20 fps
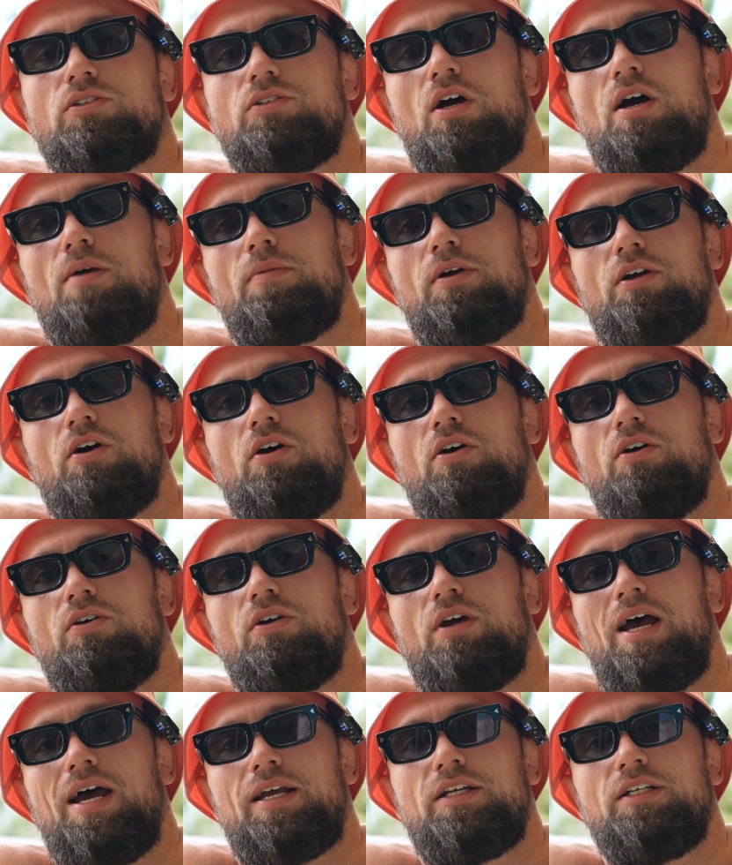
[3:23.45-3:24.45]
time ago
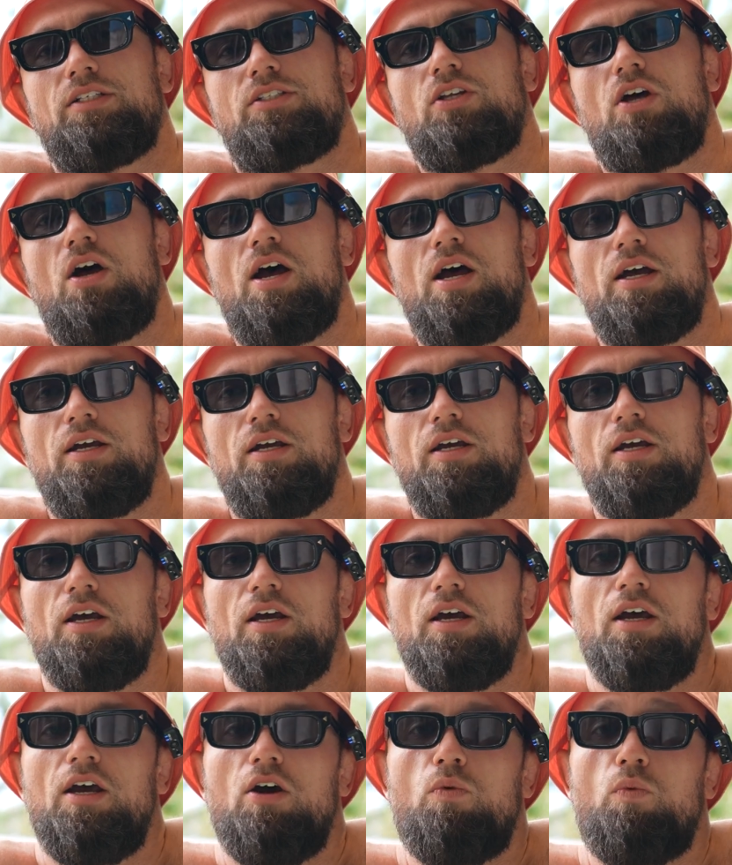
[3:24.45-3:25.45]
at Costa,
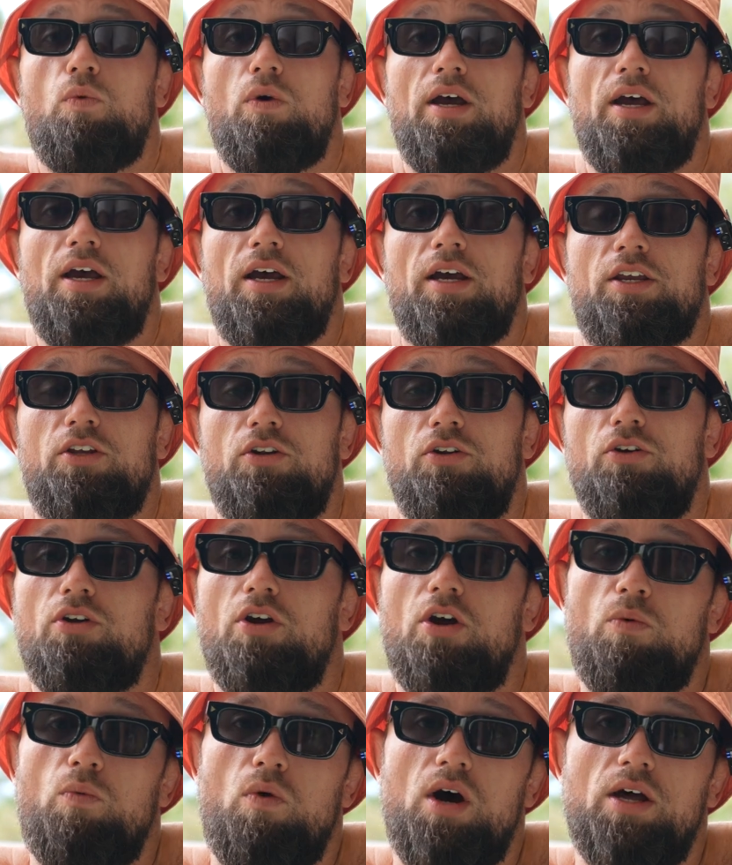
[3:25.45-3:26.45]
where
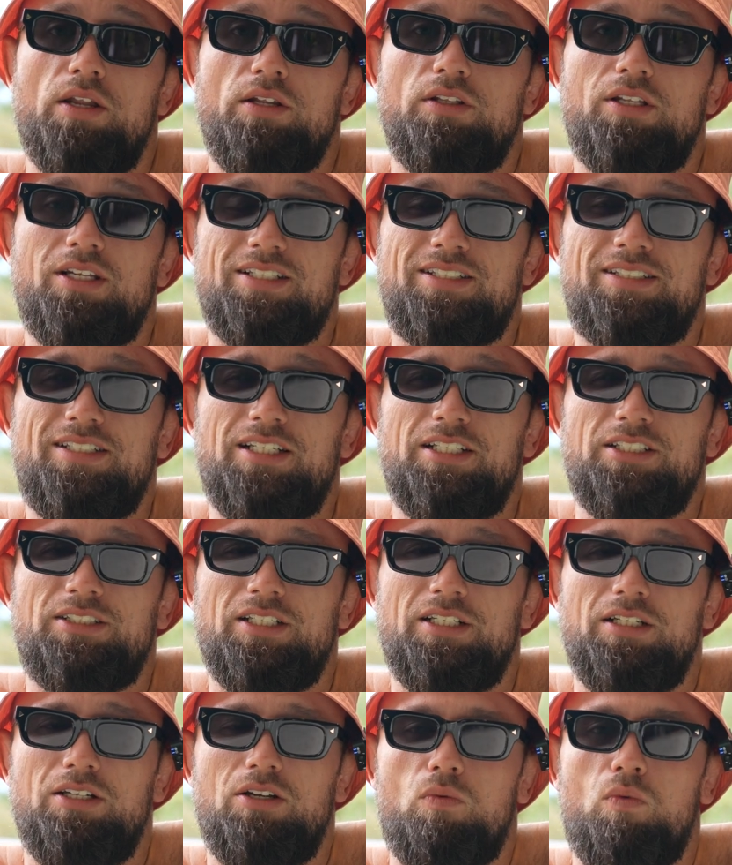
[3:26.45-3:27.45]
Canudo won the
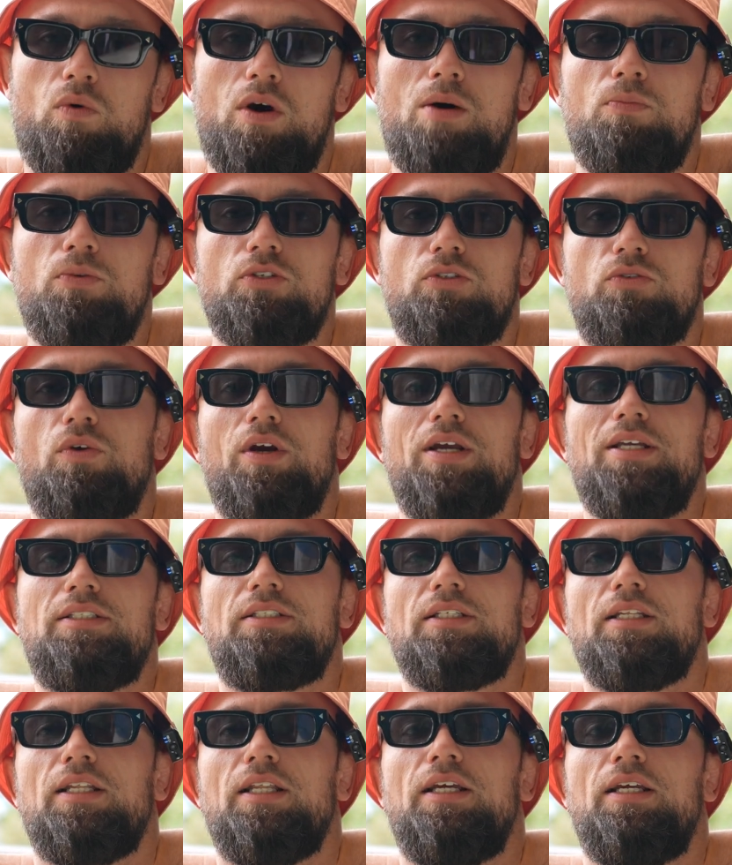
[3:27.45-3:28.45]
decision. One was
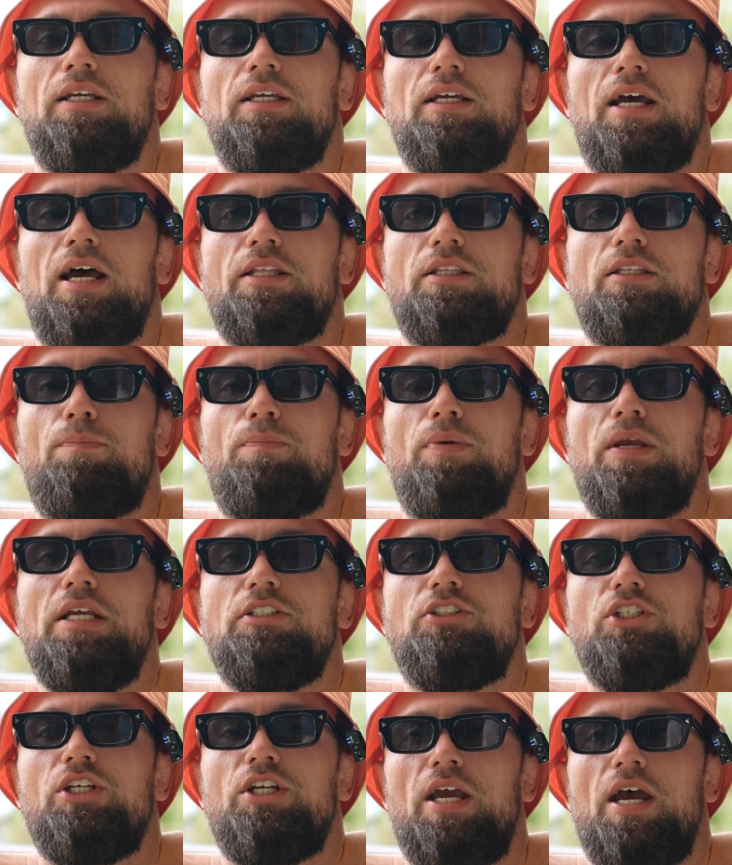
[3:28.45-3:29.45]
recently at the
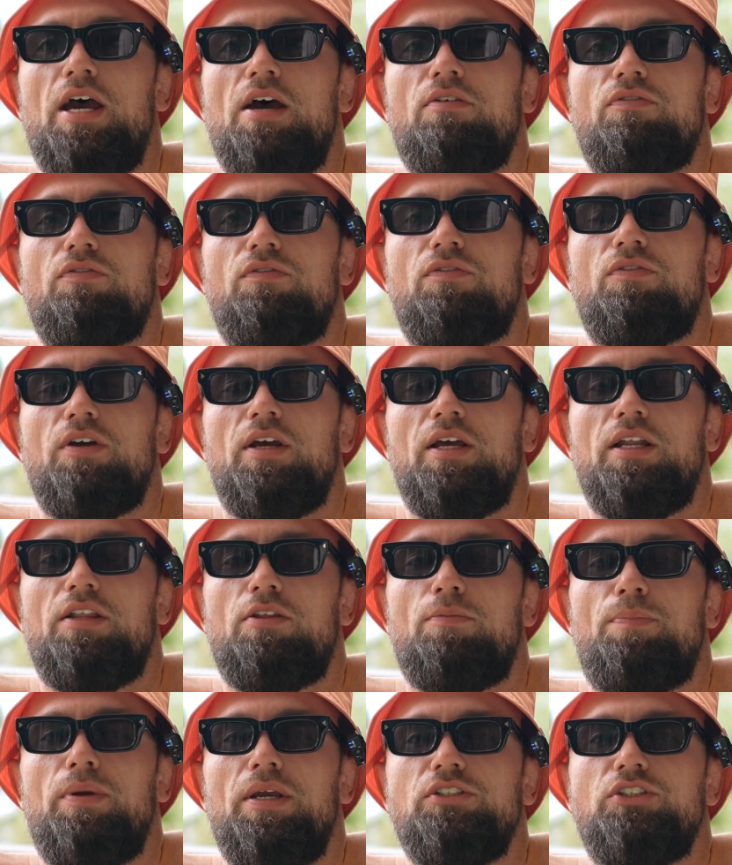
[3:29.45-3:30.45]
PGF. And at
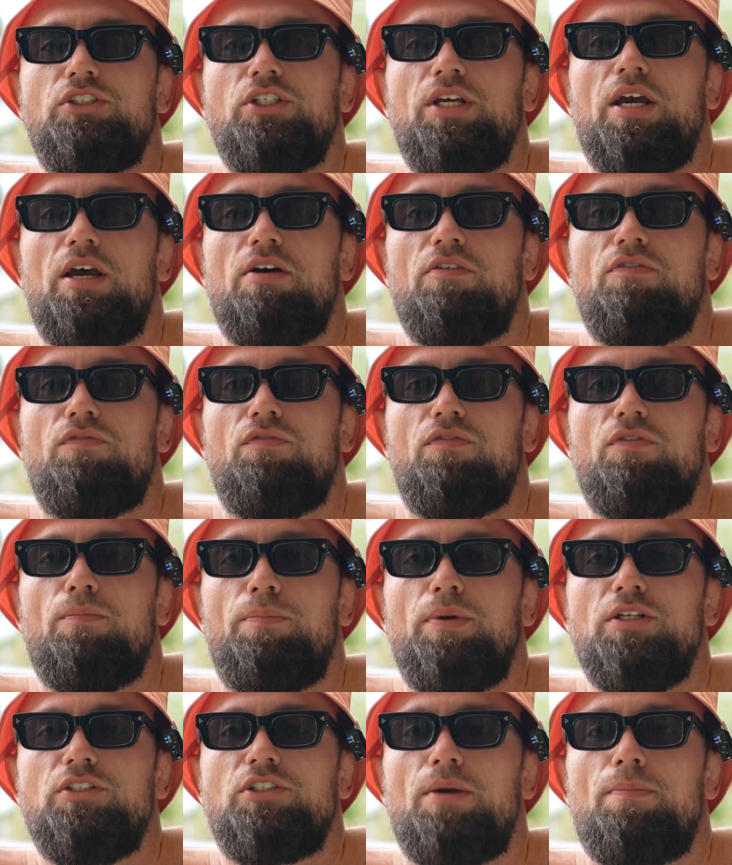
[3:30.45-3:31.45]
the PGF,
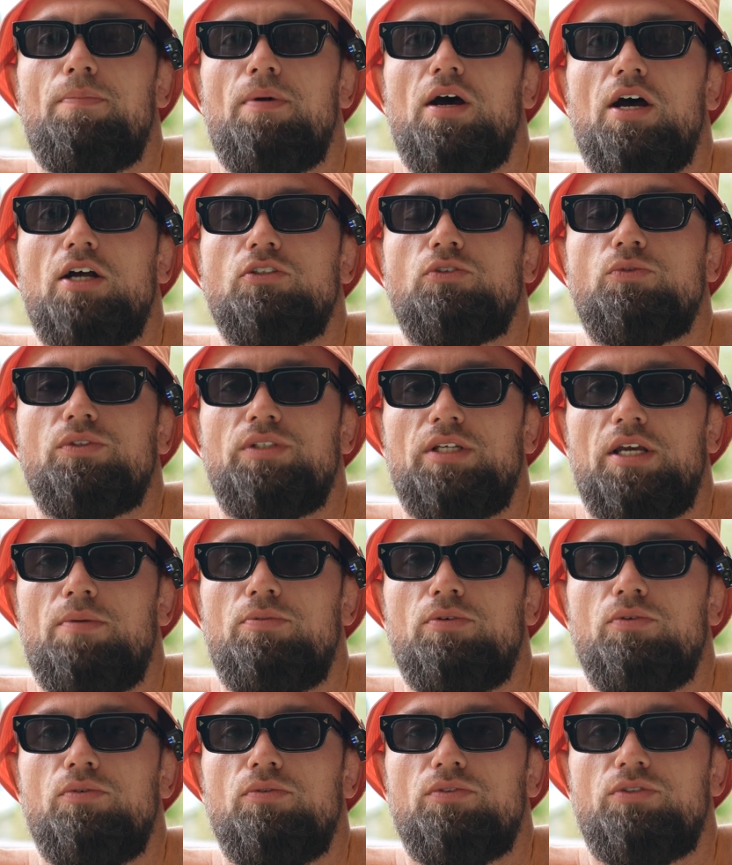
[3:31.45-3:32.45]
PJ Barch was
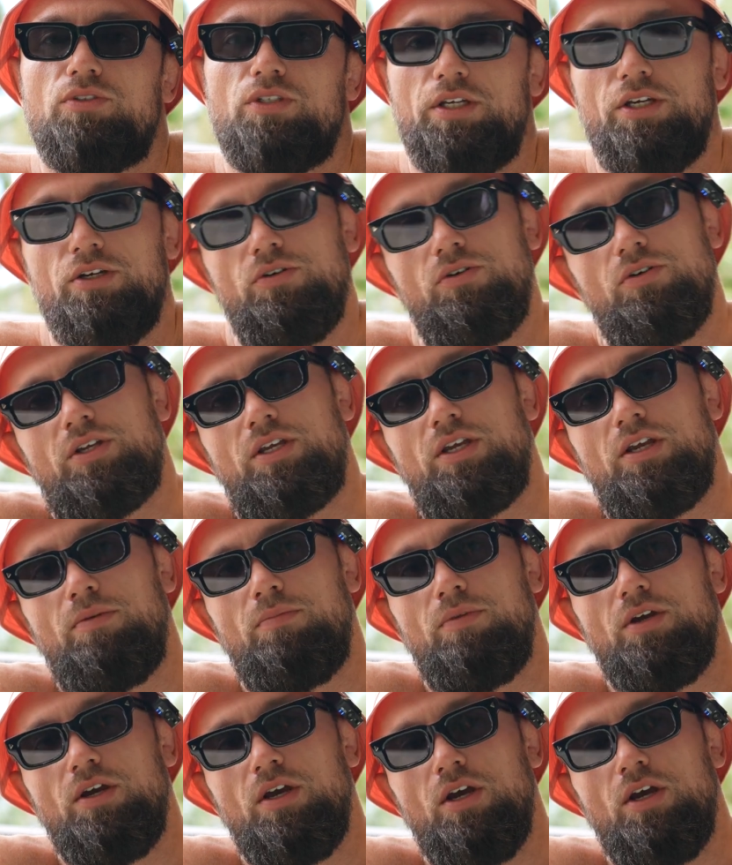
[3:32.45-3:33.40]
able to heel hook him.